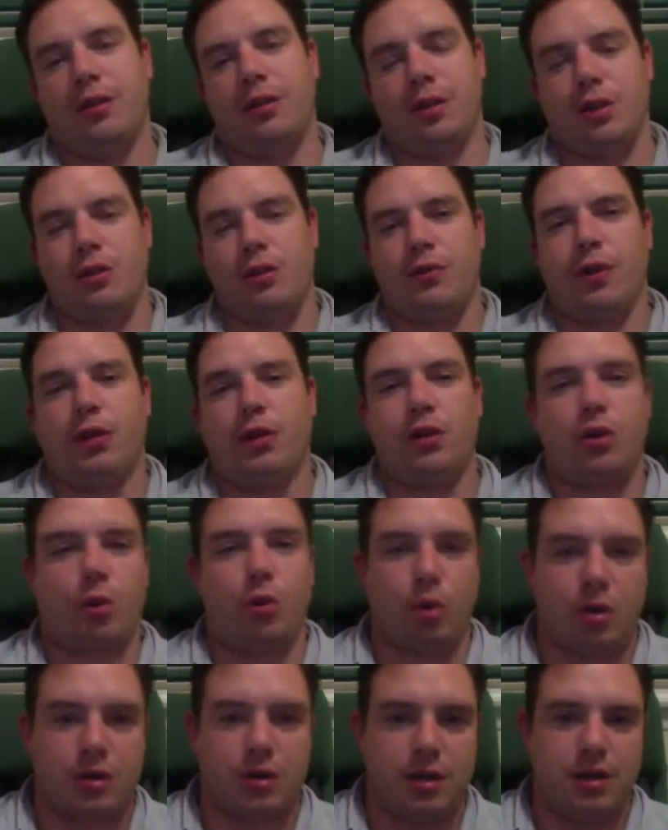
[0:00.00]
you've
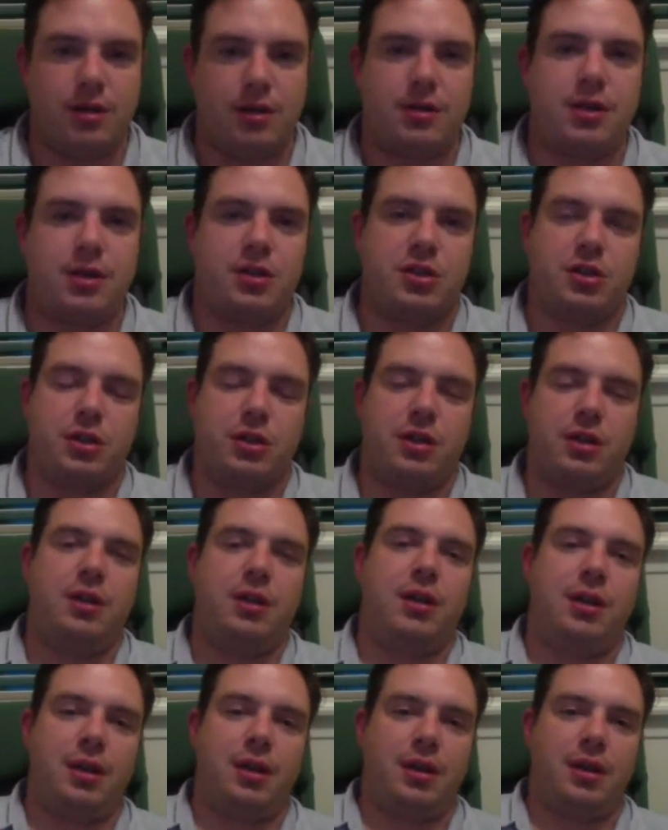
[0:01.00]
uncorked it essentially.
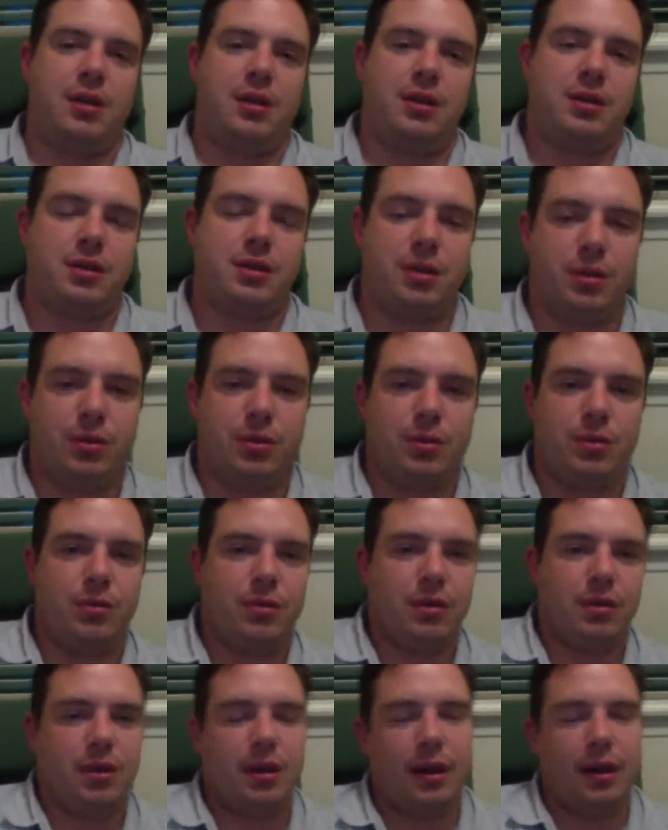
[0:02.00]
So
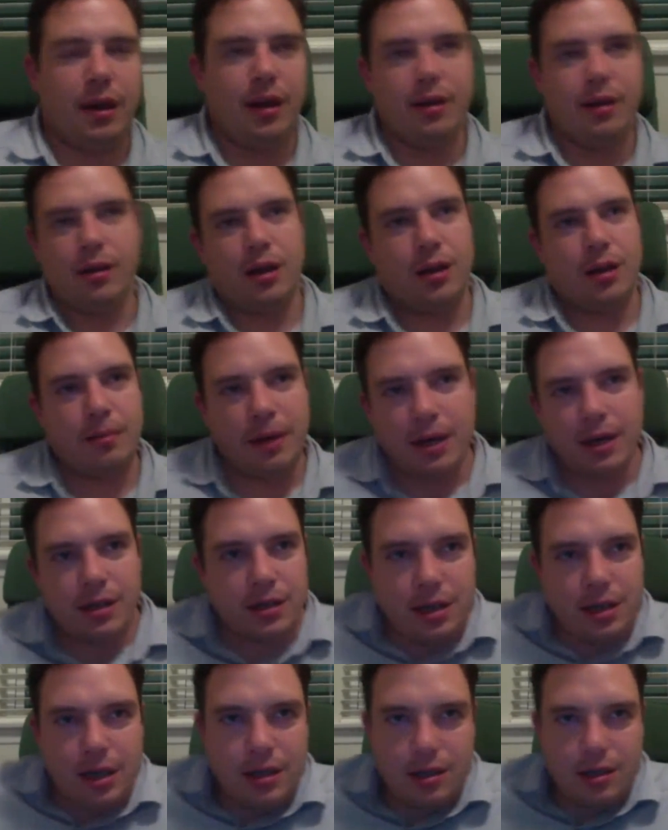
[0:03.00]
it makes
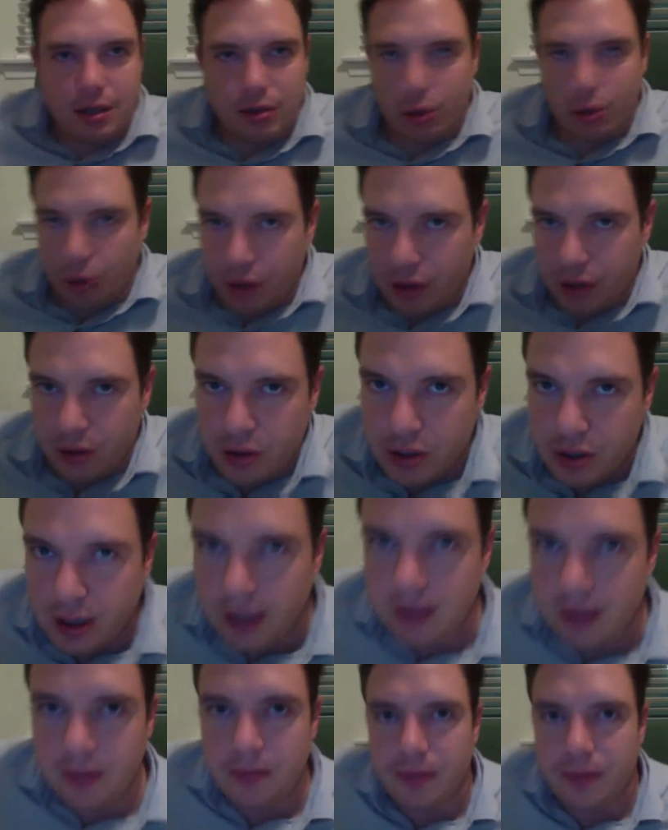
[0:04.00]
sense. I totally
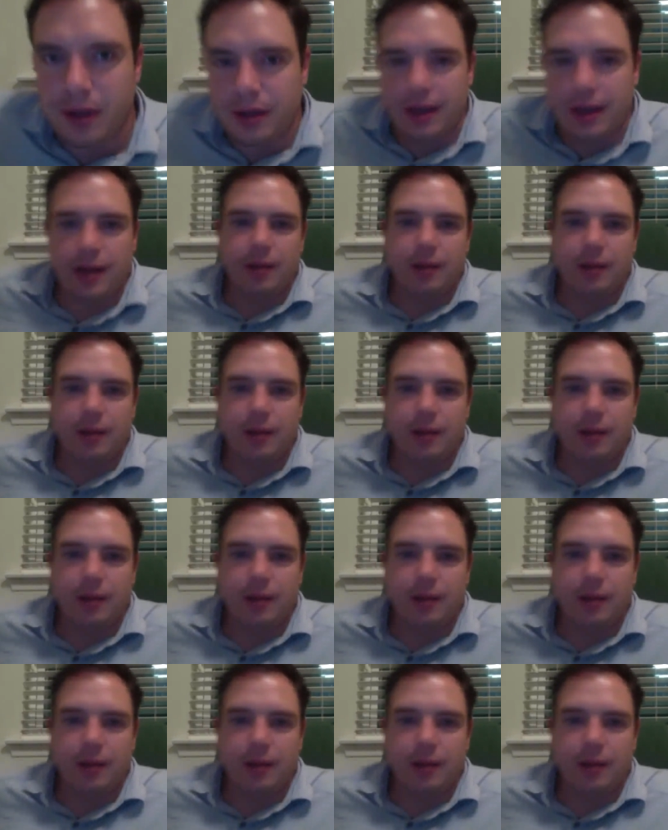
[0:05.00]
understand that's why